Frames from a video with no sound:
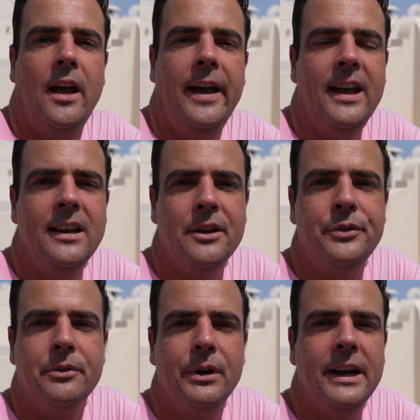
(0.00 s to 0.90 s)
And if
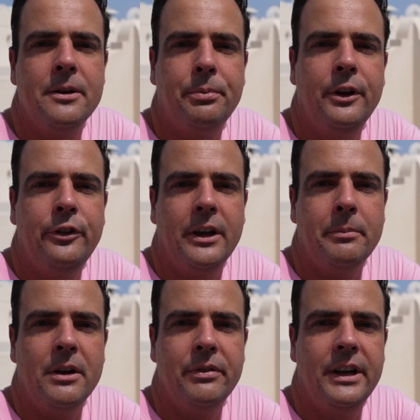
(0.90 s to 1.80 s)
you really appreciate
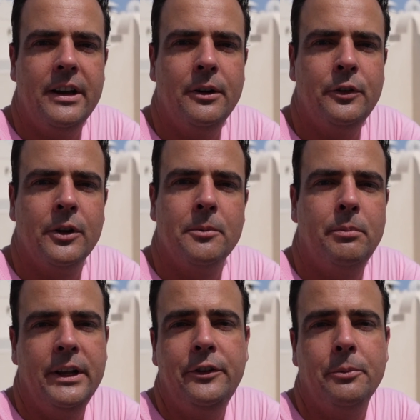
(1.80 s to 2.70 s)
my videos,
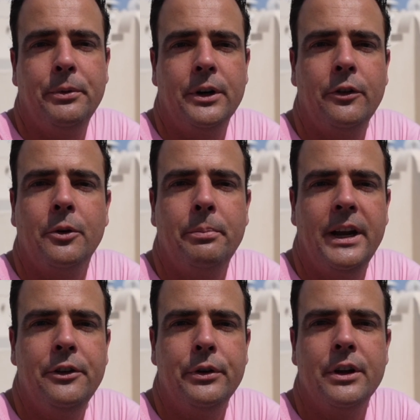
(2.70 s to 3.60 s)
please support us on
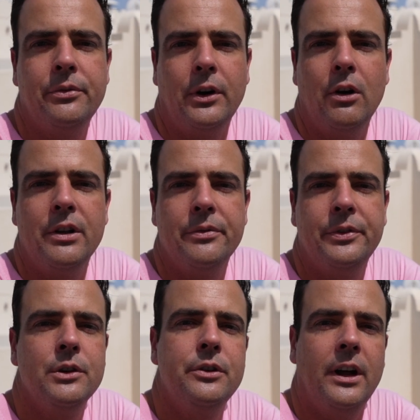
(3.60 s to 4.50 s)
Patreon for only a
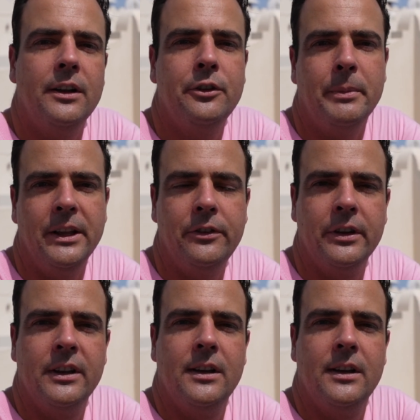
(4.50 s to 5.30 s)
few dollars a month.